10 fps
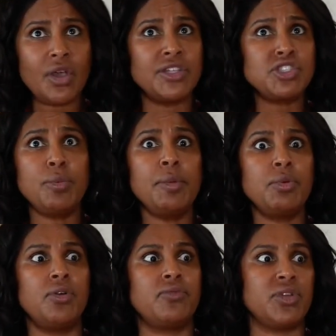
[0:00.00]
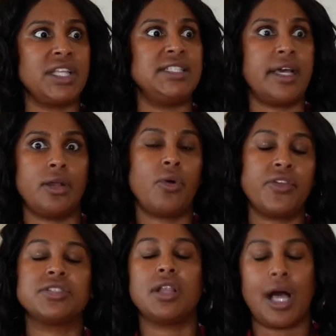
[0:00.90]
There's two people who have really done it
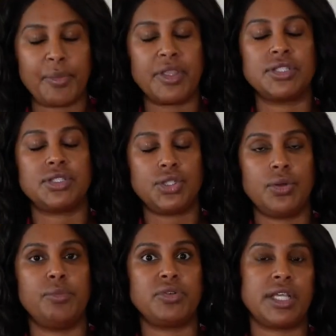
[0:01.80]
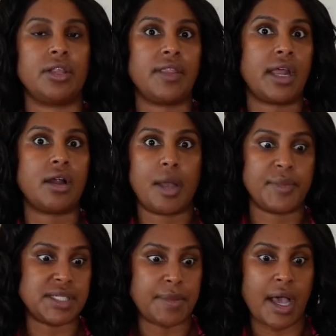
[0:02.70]
well. There's a lot, but there's two in particular that are
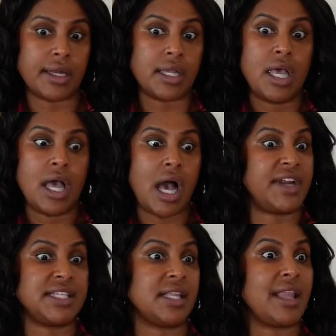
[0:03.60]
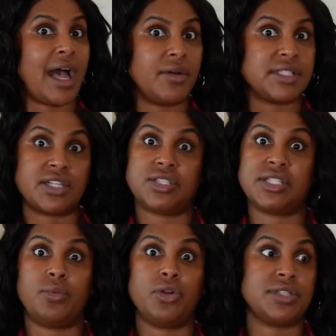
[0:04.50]
coming to mind. Vanessa Lau is
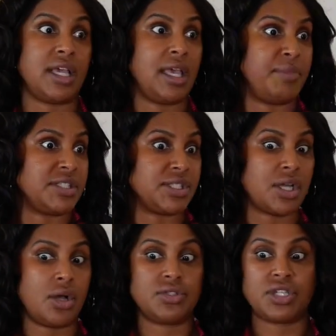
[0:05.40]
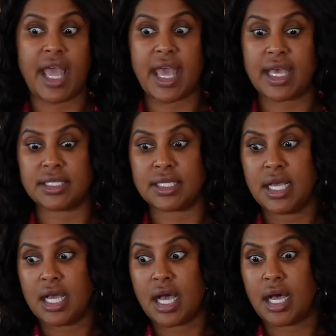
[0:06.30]
actually someone who's a business coach and
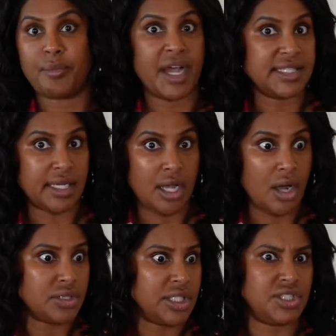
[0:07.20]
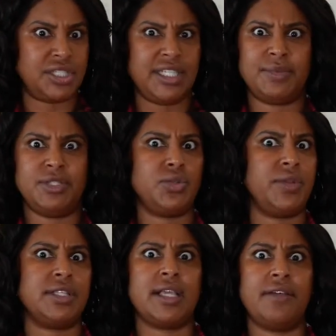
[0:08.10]
a mindset coach, and she's been
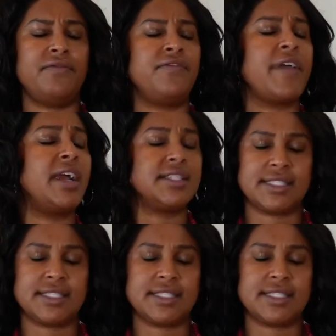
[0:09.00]
doing this very